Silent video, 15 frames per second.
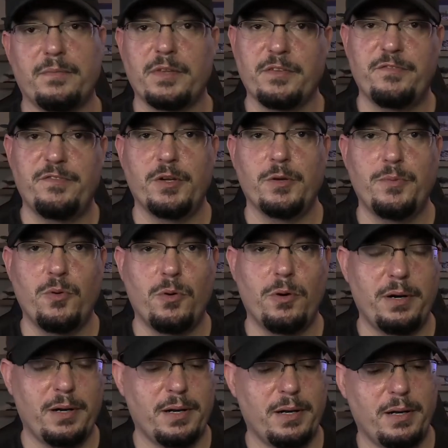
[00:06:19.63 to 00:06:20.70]
fill
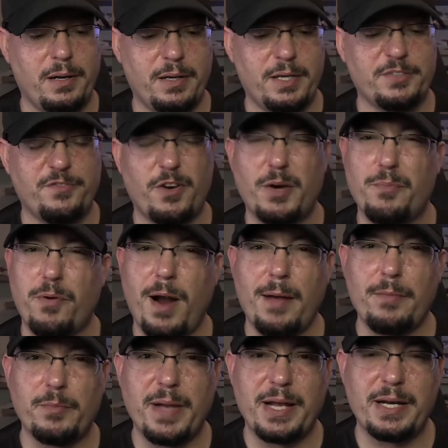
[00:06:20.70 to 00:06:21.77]
port is very
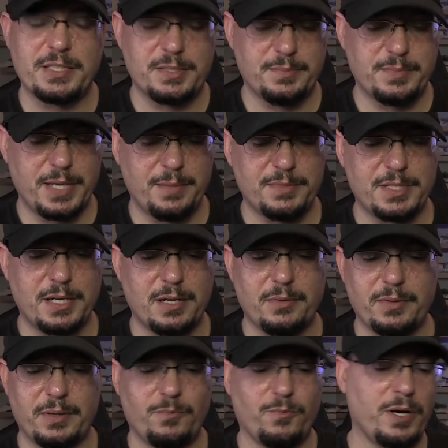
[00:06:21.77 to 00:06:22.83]
problematic sometimes. Now,
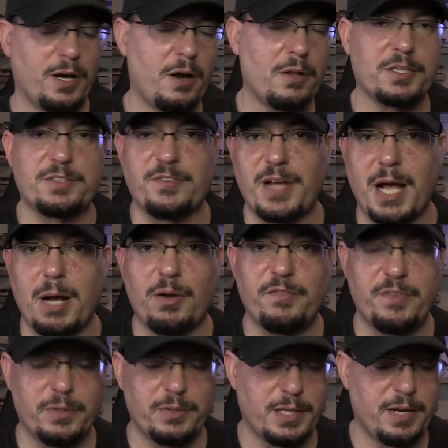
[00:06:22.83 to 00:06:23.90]
regardless of how I
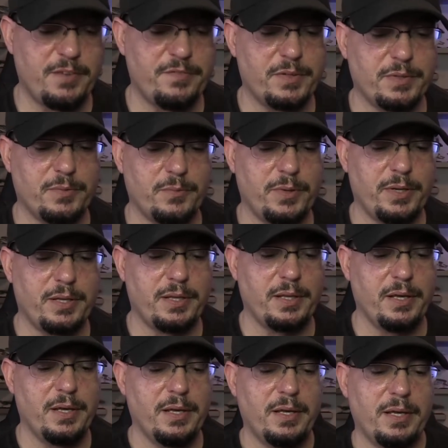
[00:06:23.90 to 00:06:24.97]
filled it with
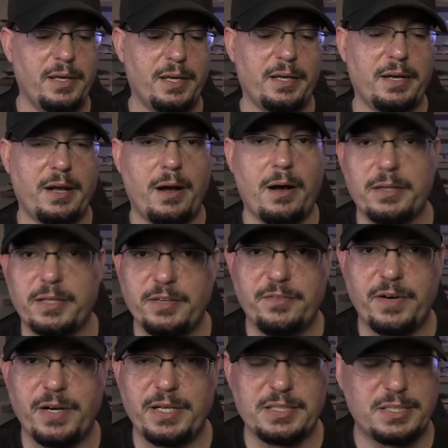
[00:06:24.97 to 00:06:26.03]
it on the
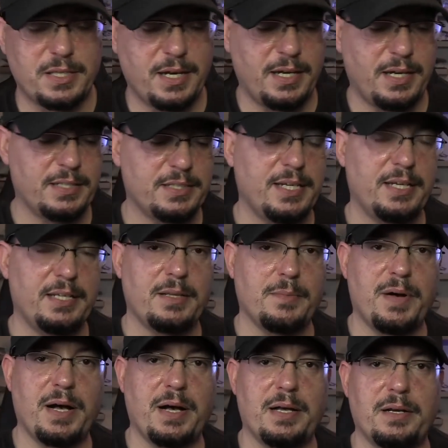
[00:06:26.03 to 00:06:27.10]
device. I can take the
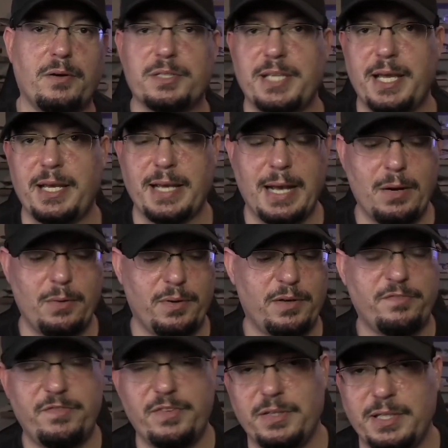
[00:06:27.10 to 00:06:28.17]
pod or tank out and
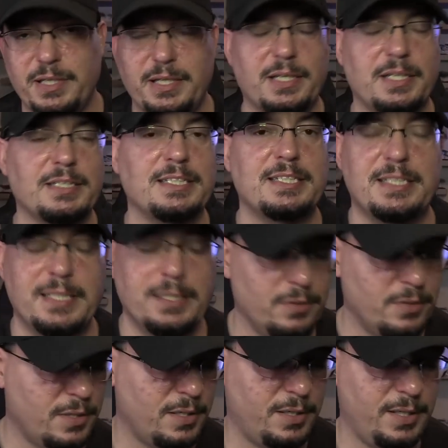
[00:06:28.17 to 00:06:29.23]
fill it, and it's still
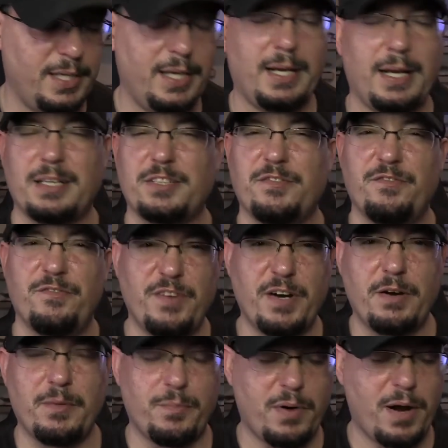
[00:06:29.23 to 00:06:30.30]
going to leak. That's
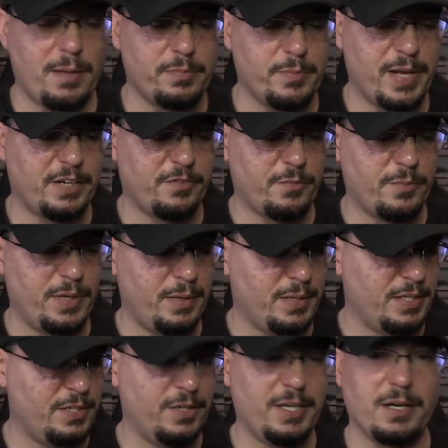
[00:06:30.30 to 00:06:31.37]
very problematic for
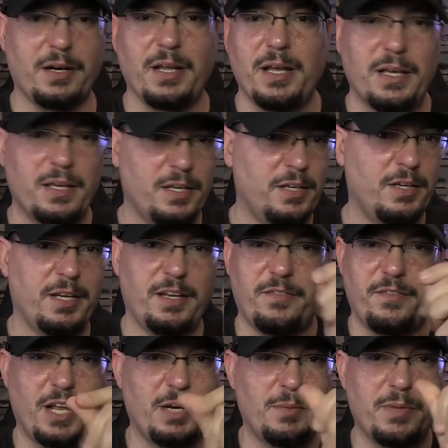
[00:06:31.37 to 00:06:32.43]
me.
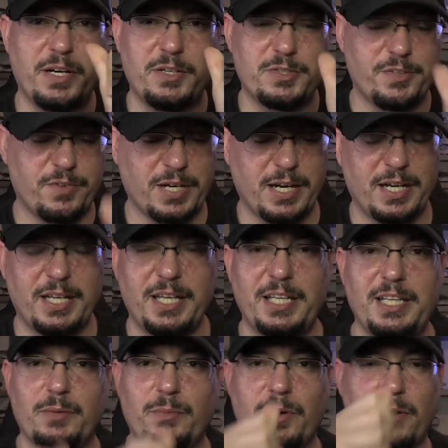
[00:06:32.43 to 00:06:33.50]
If anybody who's ever gotten
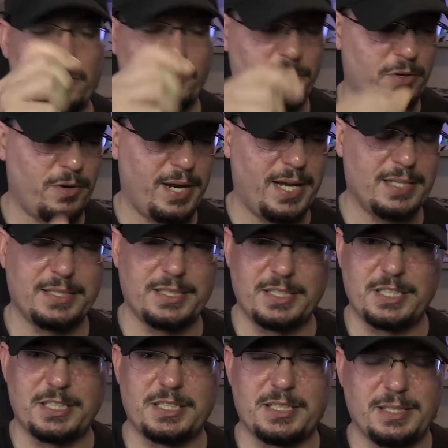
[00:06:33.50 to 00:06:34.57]
e-liquid all over their hands, it
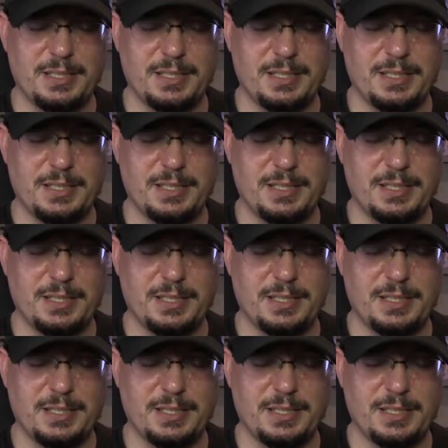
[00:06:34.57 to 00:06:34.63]
just